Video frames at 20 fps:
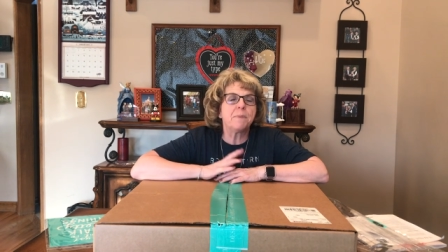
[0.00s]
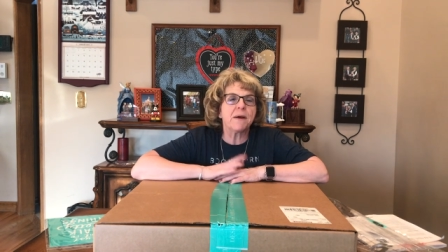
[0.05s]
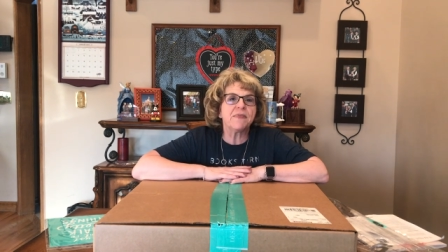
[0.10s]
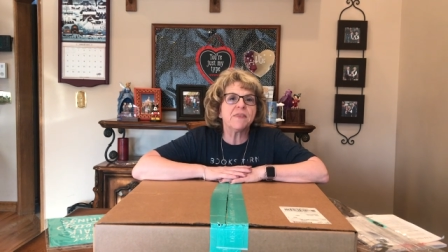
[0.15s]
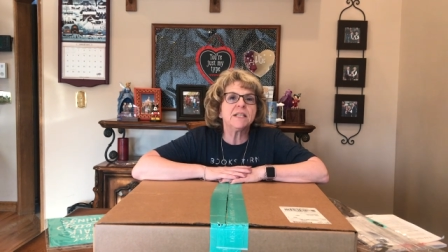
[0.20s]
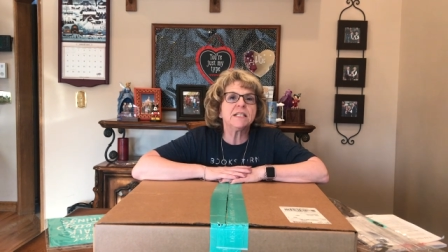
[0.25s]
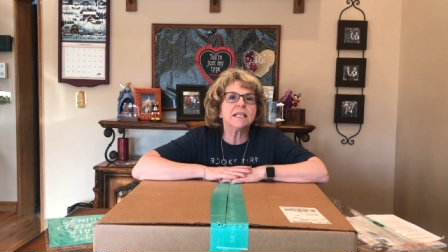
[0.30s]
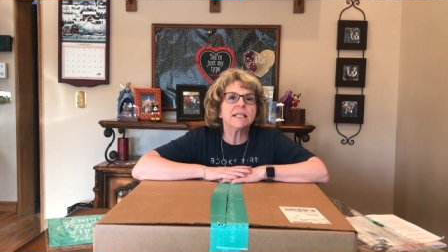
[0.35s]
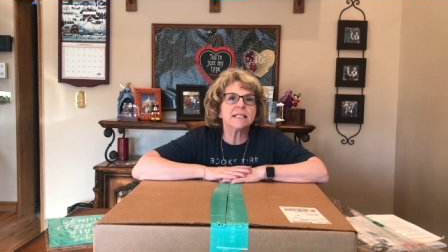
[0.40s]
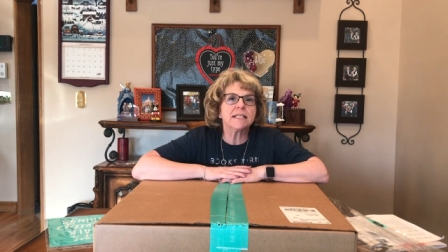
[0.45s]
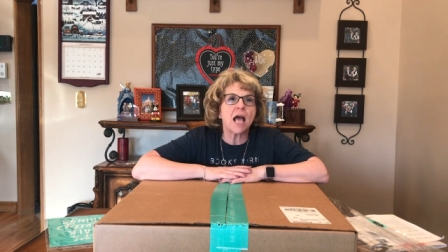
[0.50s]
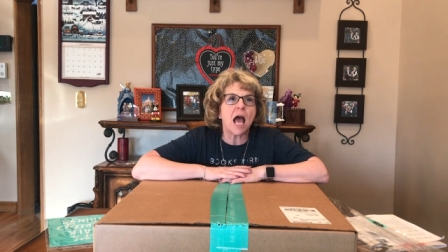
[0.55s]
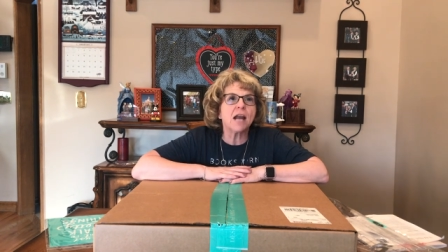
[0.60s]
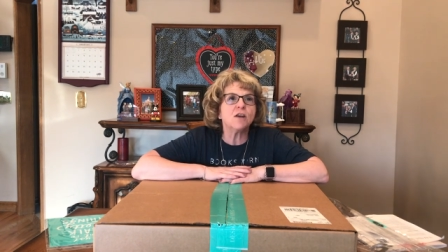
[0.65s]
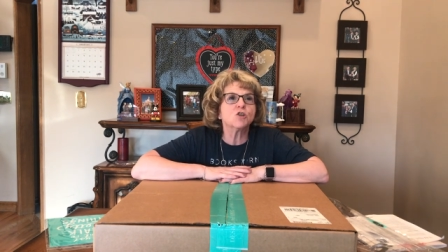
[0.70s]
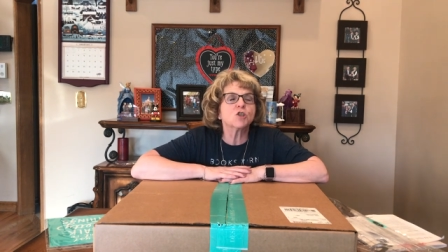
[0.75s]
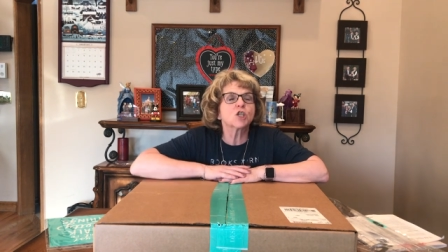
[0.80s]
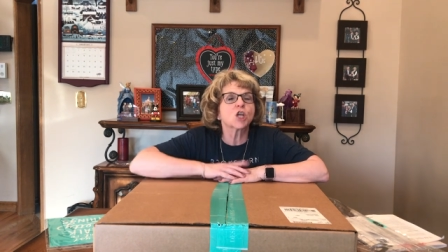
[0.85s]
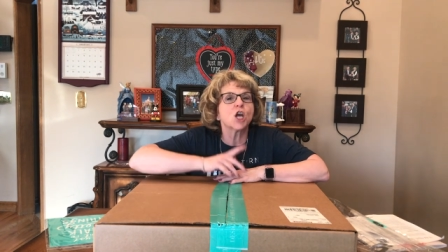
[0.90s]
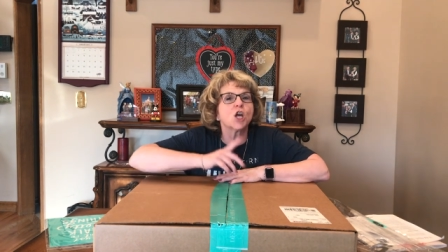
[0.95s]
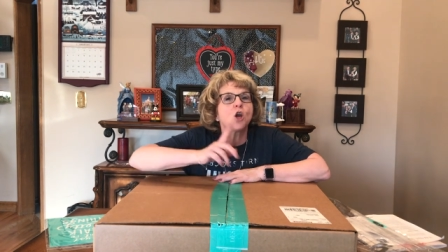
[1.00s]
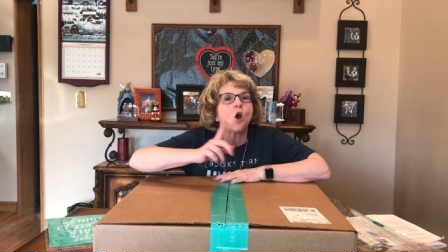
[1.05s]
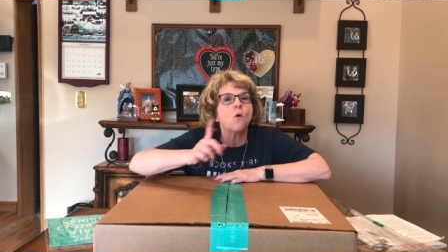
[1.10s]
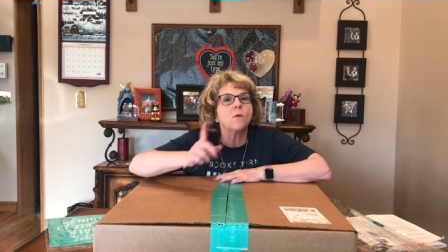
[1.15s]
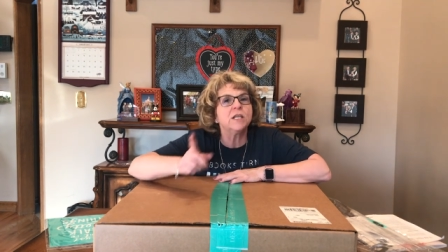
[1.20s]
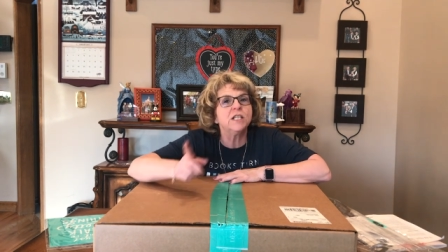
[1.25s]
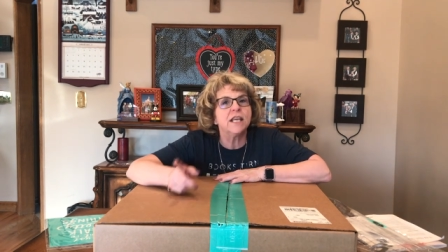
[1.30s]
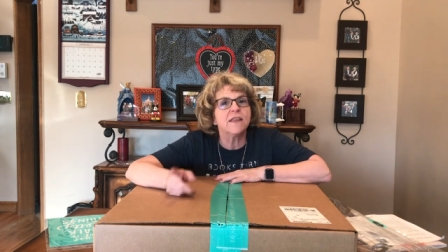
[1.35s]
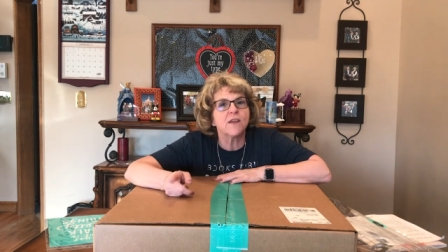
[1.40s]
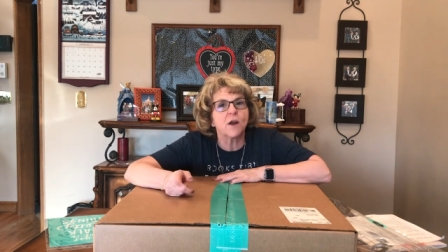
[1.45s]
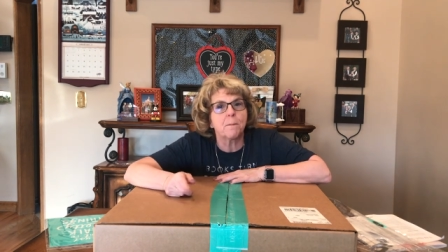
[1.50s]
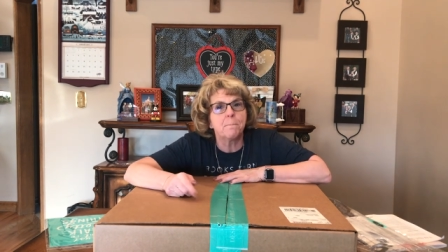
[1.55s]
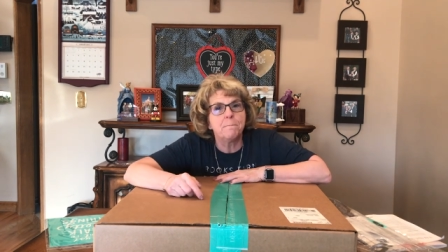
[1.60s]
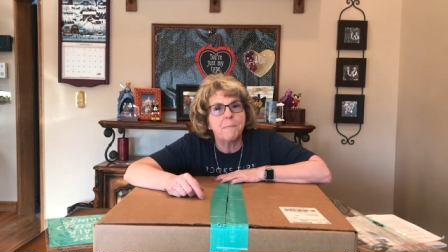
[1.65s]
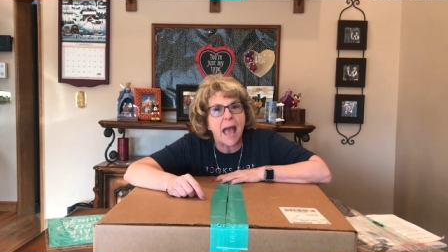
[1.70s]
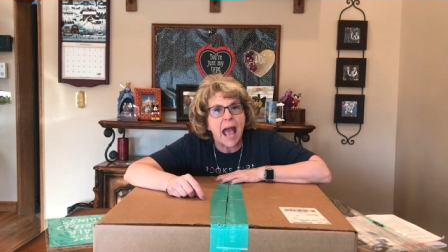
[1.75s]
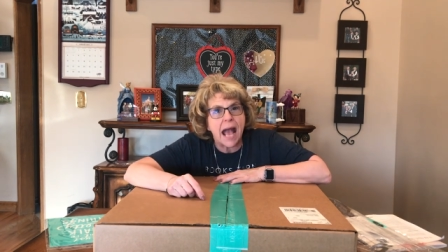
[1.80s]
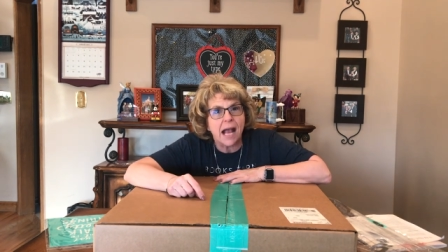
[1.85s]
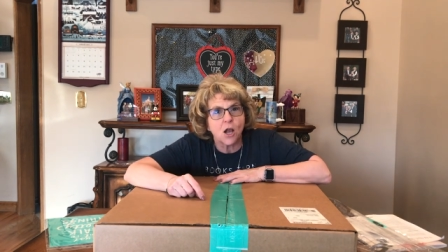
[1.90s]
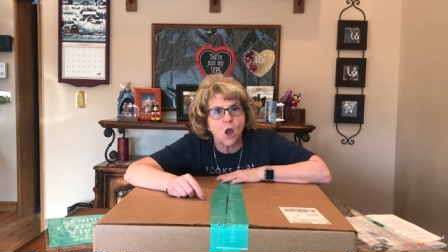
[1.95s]
But the designers can go into their
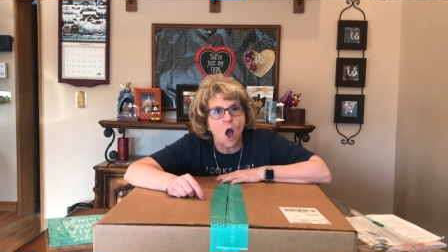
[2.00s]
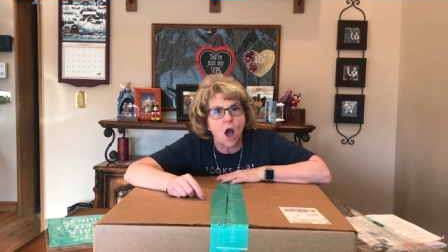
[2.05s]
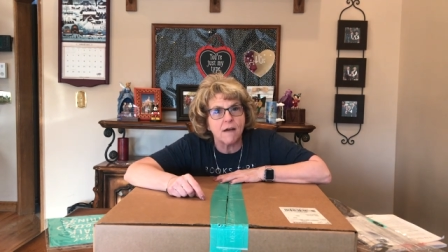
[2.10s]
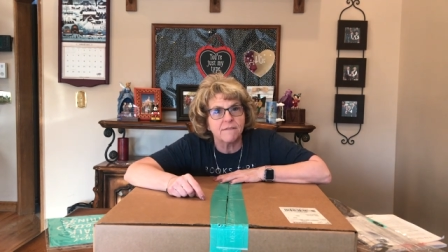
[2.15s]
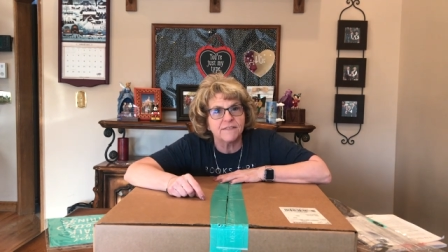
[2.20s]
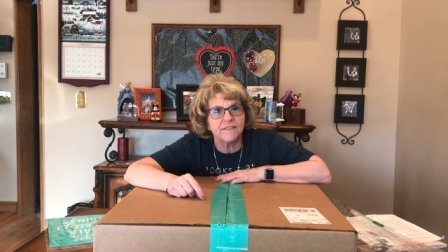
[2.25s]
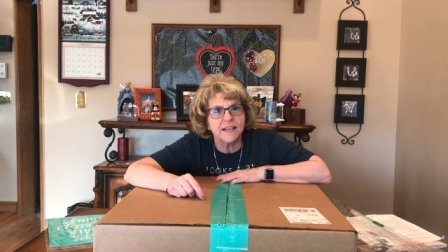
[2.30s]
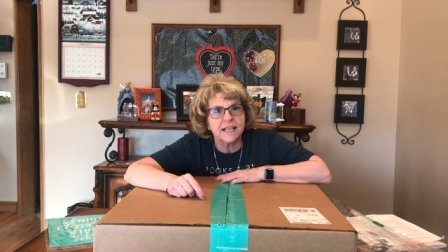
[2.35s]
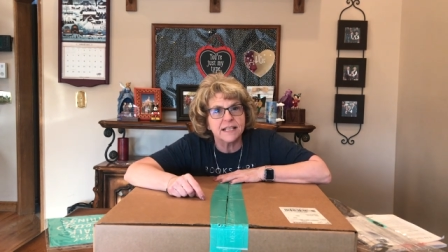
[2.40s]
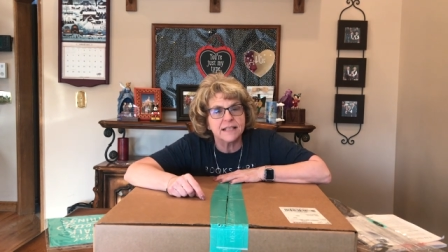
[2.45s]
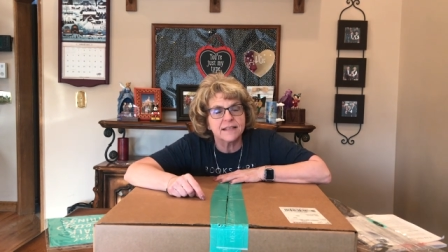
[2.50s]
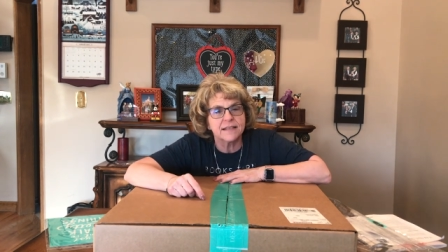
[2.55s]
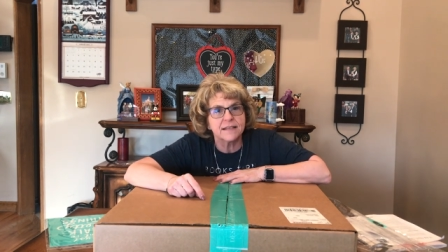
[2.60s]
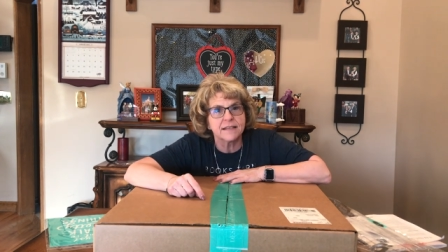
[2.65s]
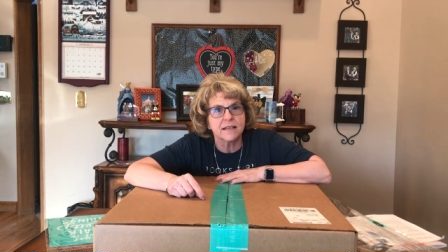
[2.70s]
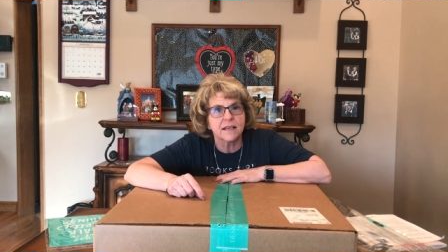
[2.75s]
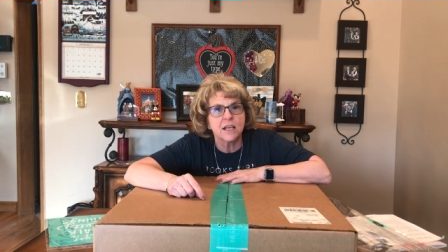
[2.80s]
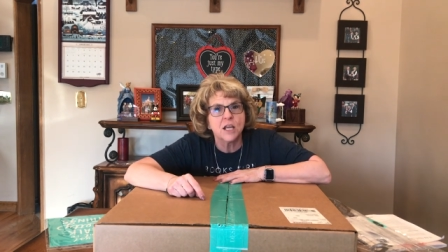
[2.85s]
back office